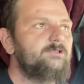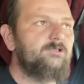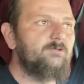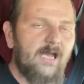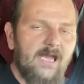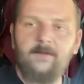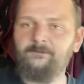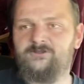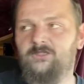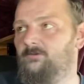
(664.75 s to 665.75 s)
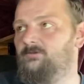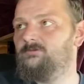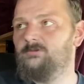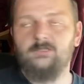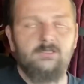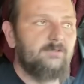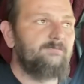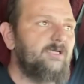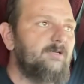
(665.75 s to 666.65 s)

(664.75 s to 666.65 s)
You have to. I mean,